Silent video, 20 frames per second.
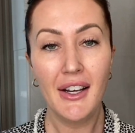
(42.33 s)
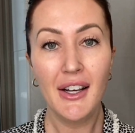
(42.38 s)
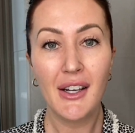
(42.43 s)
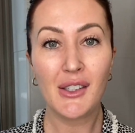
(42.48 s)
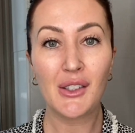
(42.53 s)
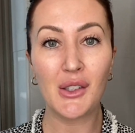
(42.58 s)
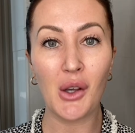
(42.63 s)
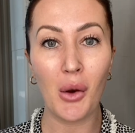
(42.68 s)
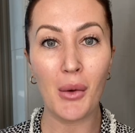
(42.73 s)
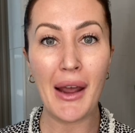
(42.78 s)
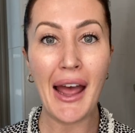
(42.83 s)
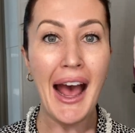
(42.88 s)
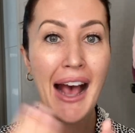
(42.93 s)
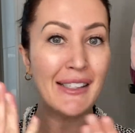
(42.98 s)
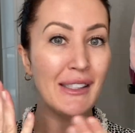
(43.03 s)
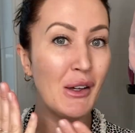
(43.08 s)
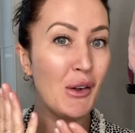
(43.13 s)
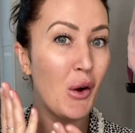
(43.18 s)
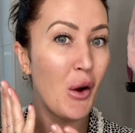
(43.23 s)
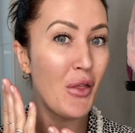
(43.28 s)
So it
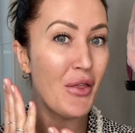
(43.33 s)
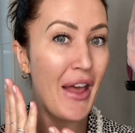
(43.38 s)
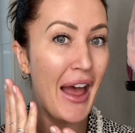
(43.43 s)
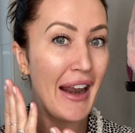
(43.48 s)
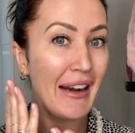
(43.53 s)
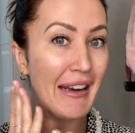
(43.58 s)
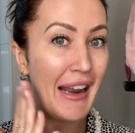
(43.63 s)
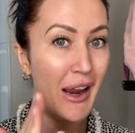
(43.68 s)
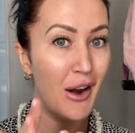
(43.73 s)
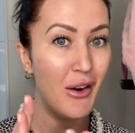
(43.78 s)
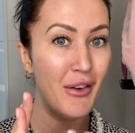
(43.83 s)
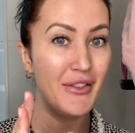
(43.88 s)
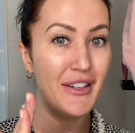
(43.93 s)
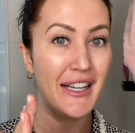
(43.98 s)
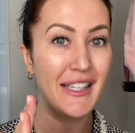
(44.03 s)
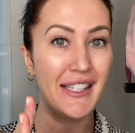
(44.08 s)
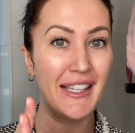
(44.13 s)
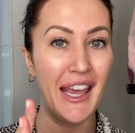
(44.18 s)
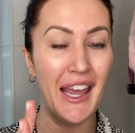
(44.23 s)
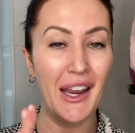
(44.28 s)
hasn't got that layer of
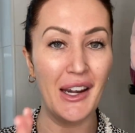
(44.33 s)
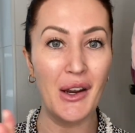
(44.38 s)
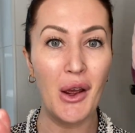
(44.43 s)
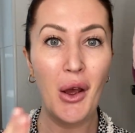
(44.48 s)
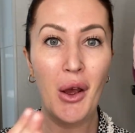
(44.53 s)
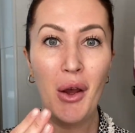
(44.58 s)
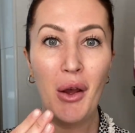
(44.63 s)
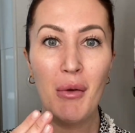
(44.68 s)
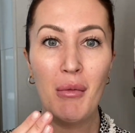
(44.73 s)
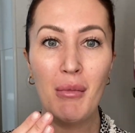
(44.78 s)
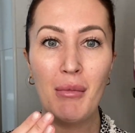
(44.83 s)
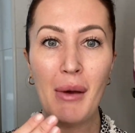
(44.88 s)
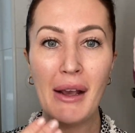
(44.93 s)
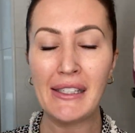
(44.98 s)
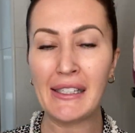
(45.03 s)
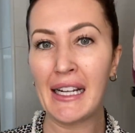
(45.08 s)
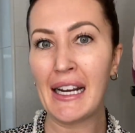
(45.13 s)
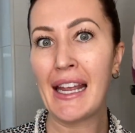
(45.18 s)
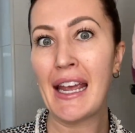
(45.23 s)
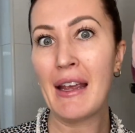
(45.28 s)
dead skin
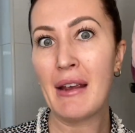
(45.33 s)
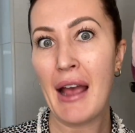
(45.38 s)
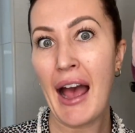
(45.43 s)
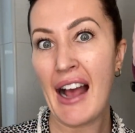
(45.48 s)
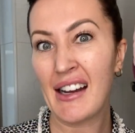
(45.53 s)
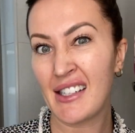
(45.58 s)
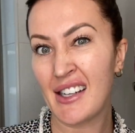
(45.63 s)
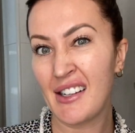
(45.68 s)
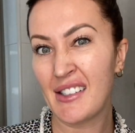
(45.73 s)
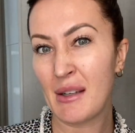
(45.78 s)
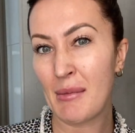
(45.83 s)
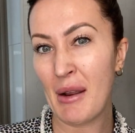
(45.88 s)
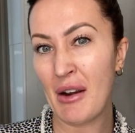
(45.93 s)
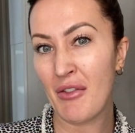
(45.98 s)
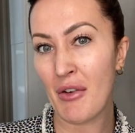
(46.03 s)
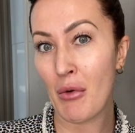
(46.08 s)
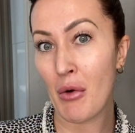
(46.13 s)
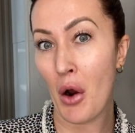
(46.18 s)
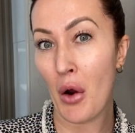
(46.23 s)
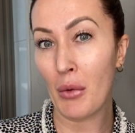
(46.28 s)
basically acting as a bit of
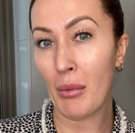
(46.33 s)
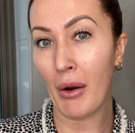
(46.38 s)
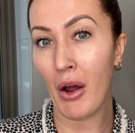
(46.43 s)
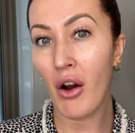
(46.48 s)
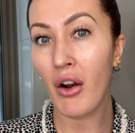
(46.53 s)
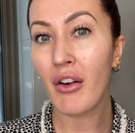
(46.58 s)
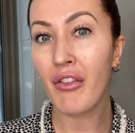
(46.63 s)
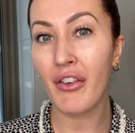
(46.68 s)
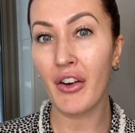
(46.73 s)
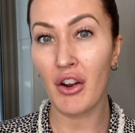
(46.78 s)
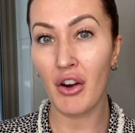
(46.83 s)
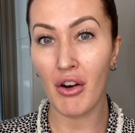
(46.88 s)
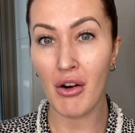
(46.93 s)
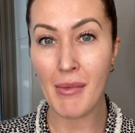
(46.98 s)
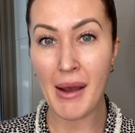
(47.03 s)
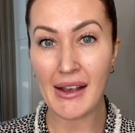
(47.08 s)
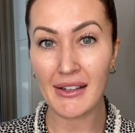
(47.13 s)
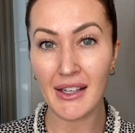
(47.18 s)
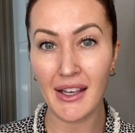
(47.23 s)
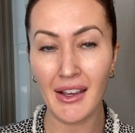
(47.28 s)
a roadblock for your
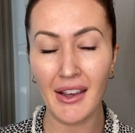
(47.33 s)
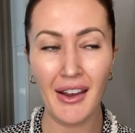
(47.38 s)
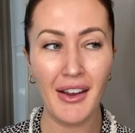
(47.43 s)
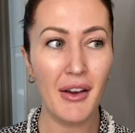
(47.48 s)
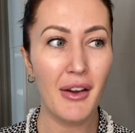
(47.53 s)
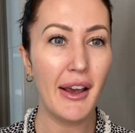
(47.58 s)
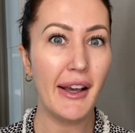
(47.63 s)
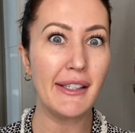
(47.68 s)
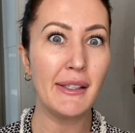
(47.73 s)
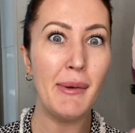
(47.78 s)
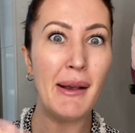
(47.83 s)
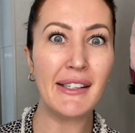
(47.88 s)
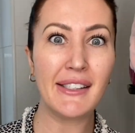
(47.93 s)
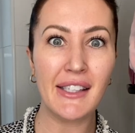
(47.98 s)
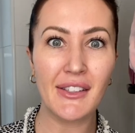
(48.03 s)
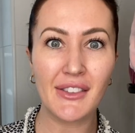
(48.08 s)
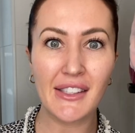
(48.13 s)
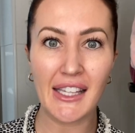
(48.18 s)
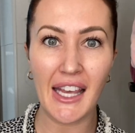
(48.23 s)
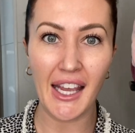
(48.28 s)
amazing
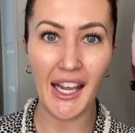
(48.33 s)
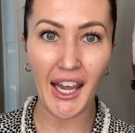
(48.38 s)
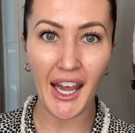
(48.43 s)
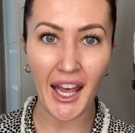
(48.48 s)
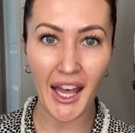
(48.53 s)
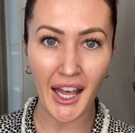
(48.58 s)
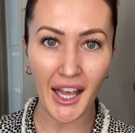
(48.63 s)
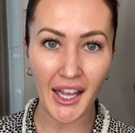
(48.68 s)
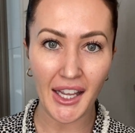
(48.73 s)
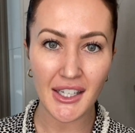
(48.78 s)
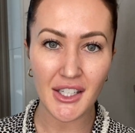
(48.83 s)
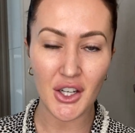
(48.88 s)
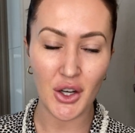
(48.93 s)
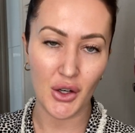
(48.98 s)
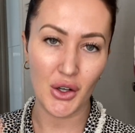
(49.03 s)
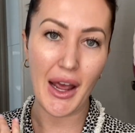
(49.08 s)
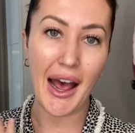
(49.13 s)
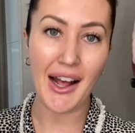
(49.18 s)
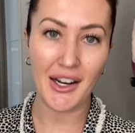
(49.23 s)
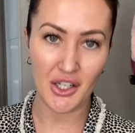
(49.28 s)
expensive skincare
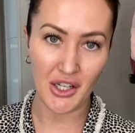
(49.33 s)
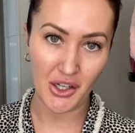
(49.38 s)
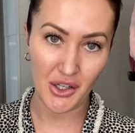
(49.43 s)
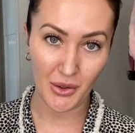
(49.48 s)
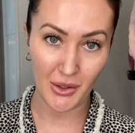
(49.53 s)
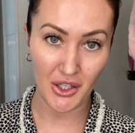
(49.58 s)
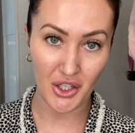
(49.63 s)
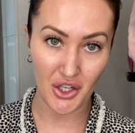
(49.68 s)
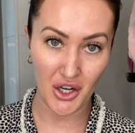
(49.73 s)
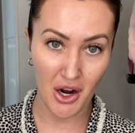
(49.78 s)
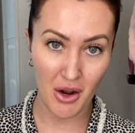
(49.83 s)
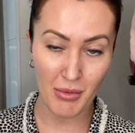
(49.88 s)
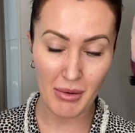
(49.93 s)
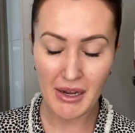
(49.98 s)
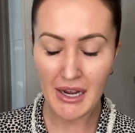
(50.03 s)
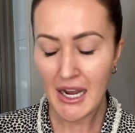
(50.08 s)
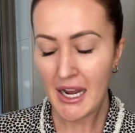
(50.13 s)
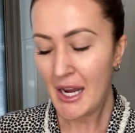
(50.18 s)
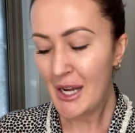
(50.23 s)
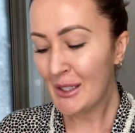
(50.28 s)
to actually do its job.
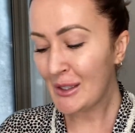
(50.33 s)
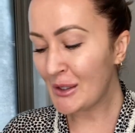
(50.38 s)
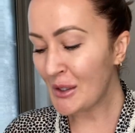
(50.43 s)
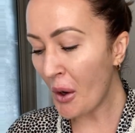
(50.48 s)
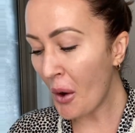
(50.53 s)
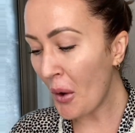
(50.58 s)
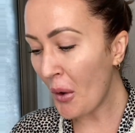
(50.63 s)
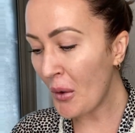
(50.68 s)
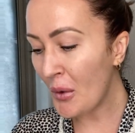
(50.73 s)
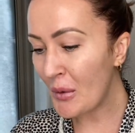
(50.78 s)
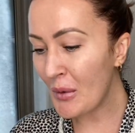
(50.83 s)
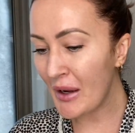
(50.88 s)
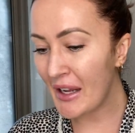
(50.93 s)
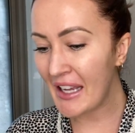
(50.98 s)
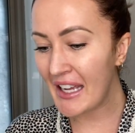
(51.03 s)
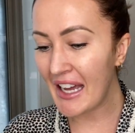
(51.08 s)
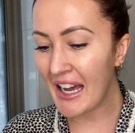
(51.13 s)
So